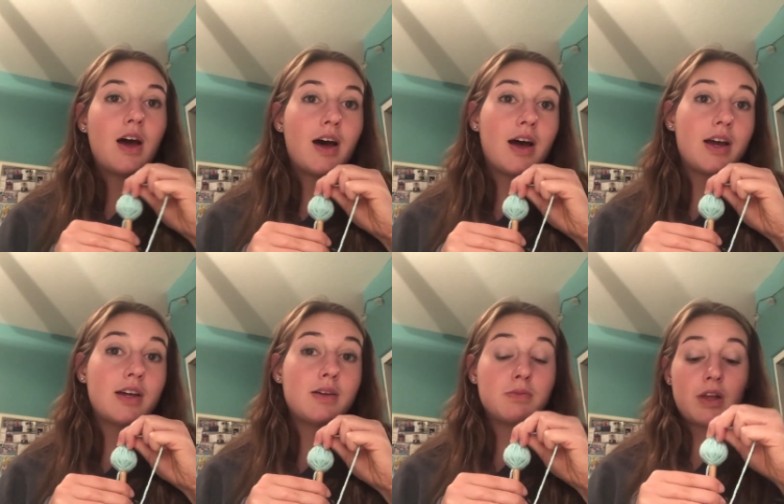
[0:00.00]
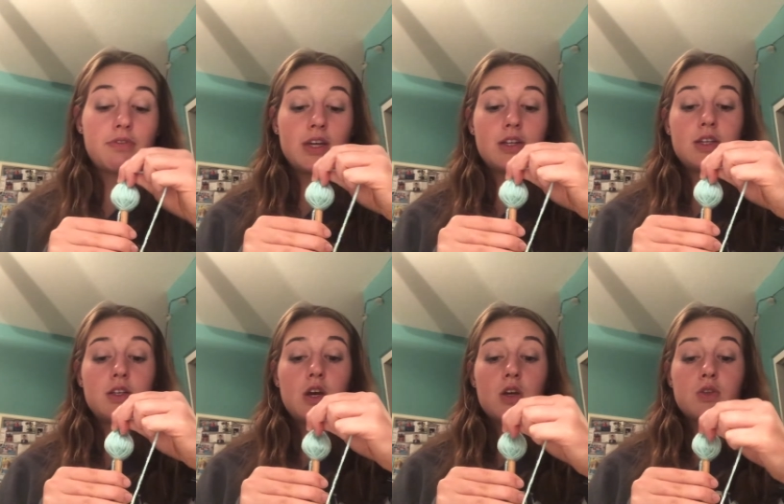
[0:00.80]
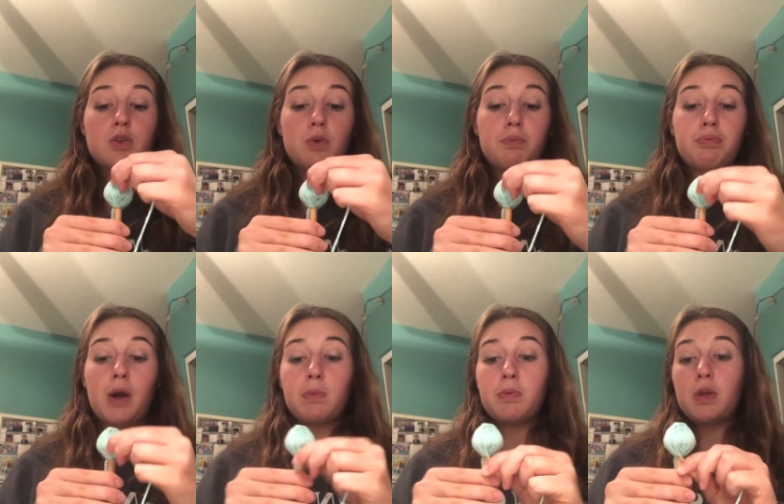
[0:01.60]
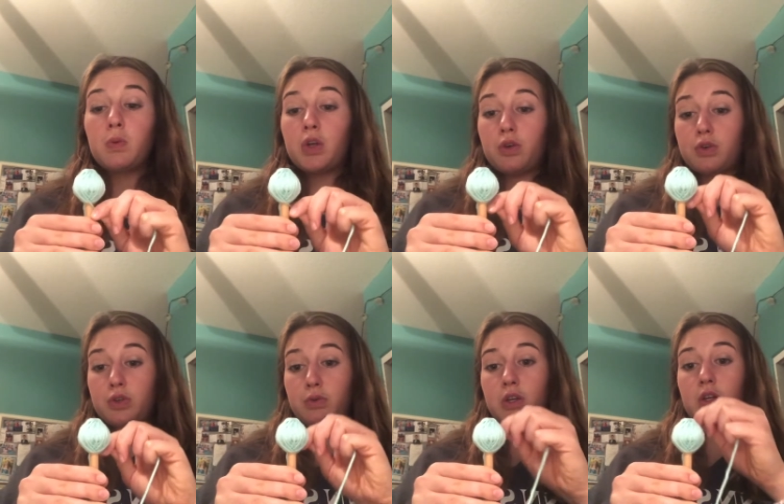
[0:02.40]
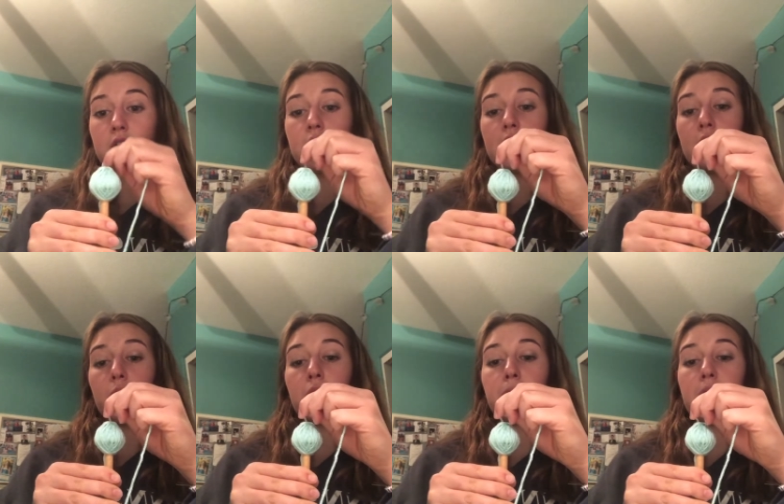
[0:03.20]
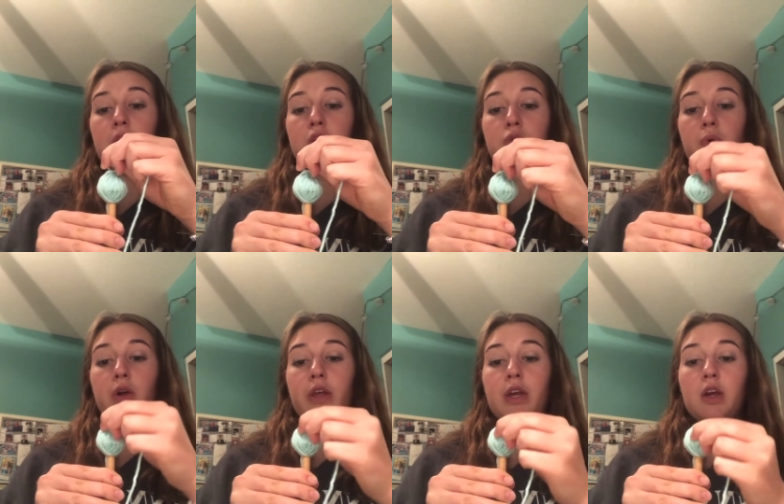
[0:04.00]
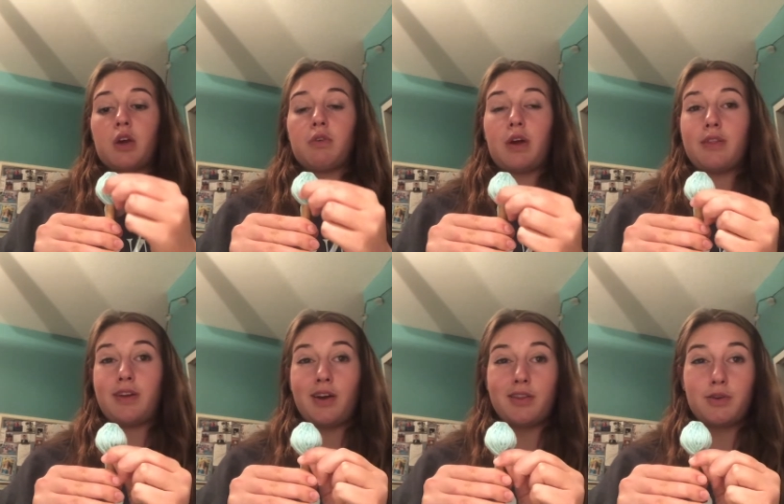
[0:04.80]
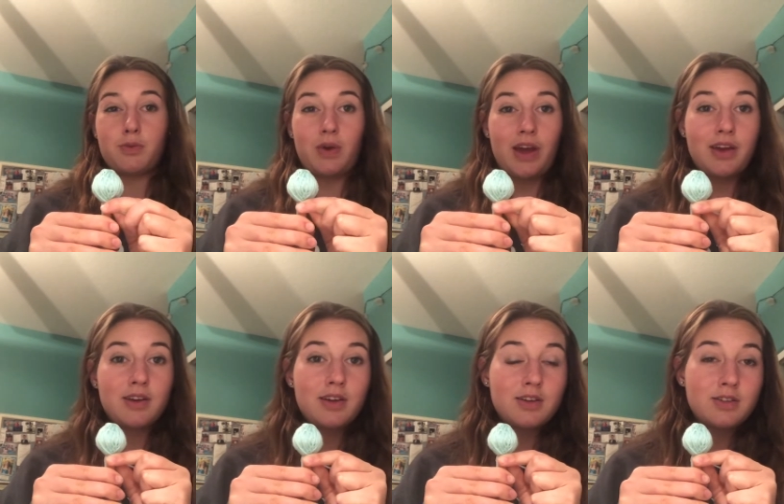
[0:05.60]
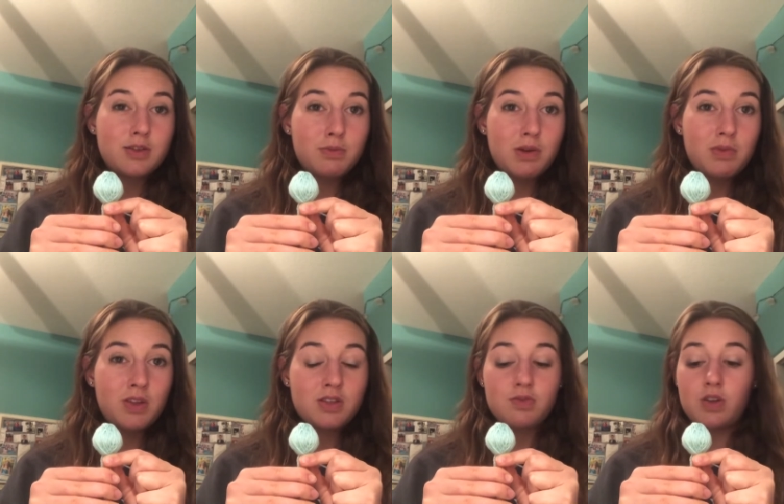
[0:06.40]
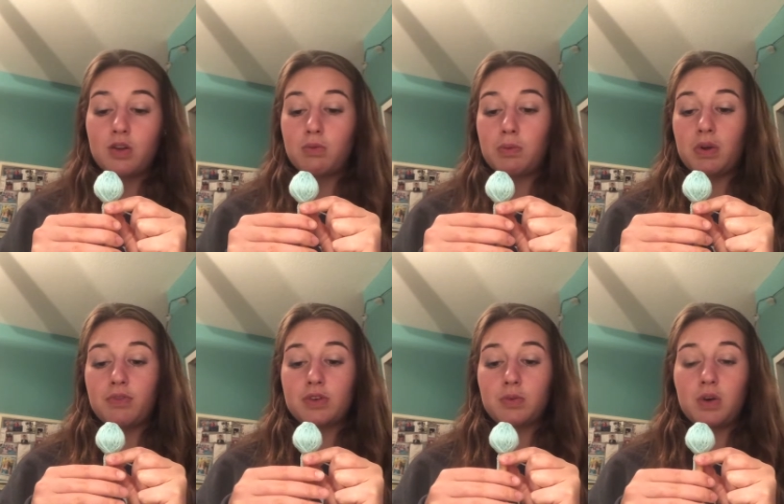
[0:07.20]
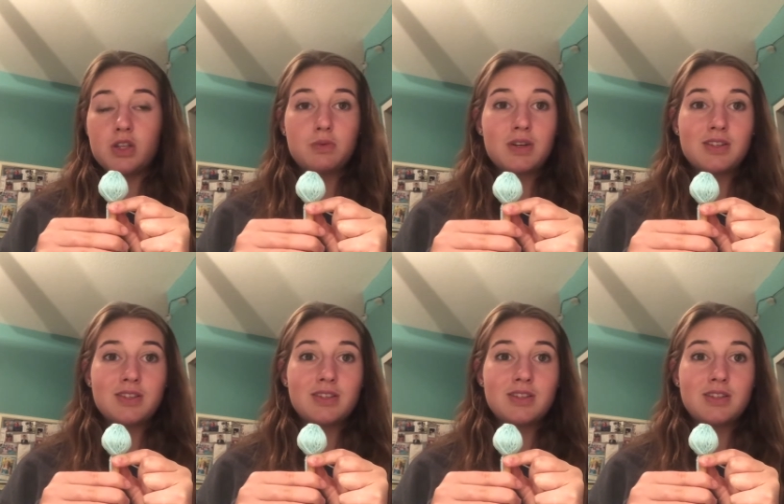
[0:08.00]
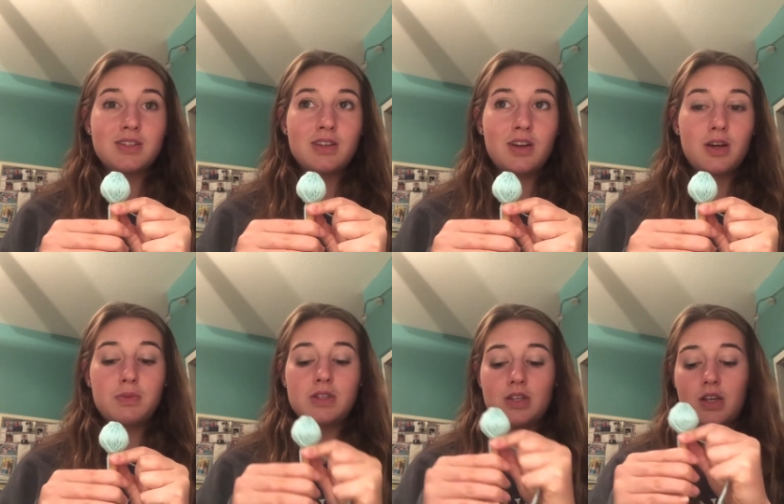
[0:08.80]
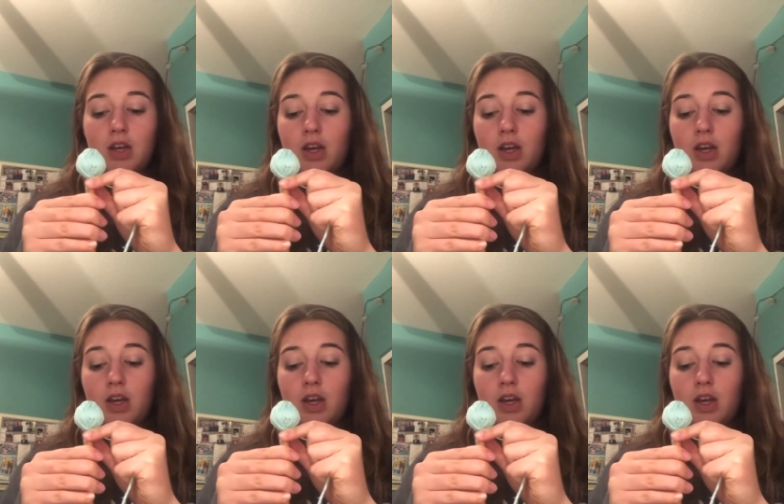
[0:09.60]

I am left-handed, so probably what you're doing would be twirling it around the other way. So maybe this video would be perfect to watch because it's opposite.